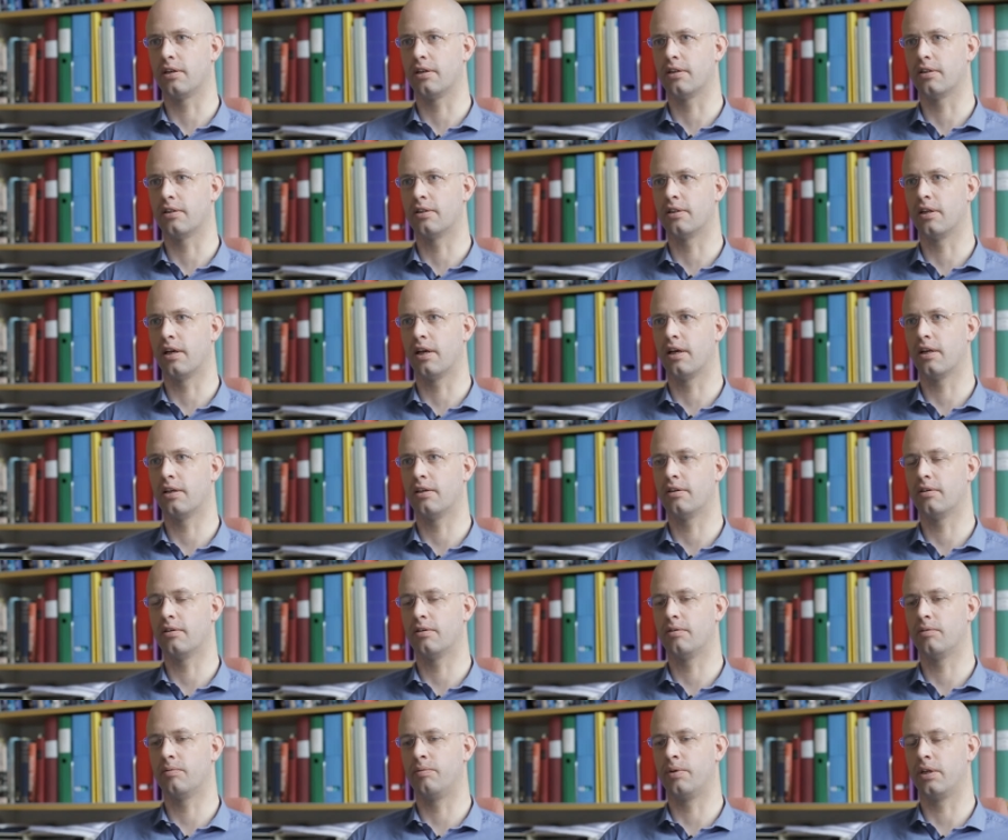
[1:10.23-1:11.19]

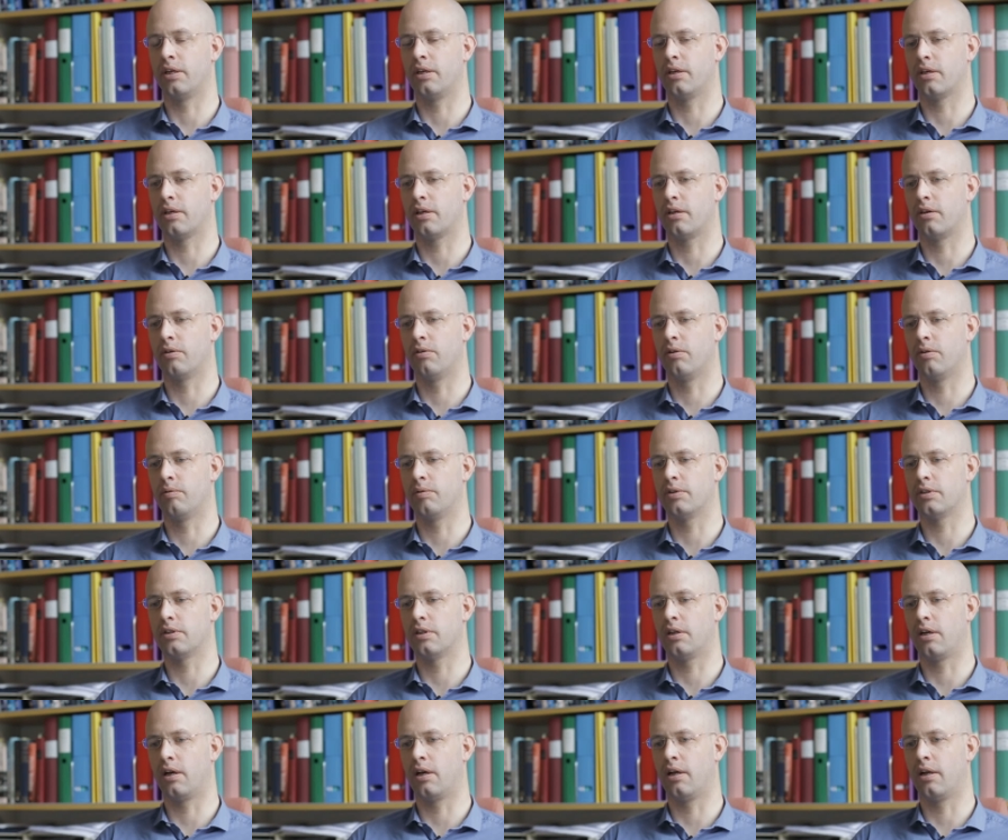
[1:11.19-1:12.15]
then we can
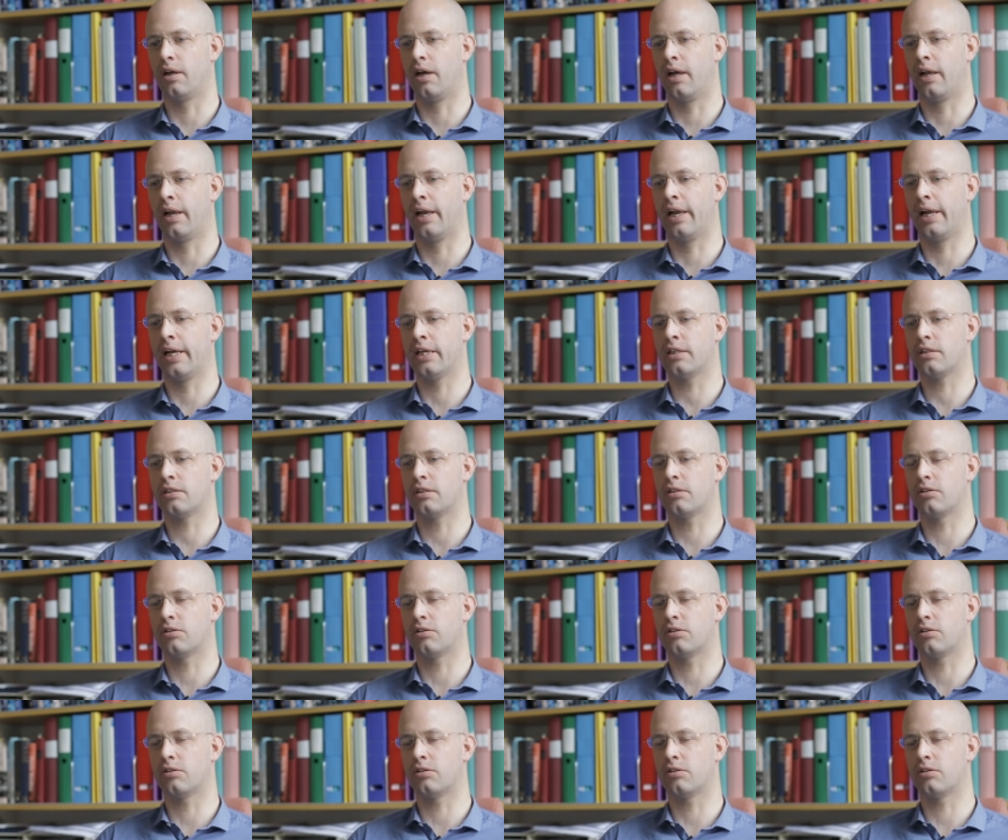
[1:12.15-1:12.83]
always, unless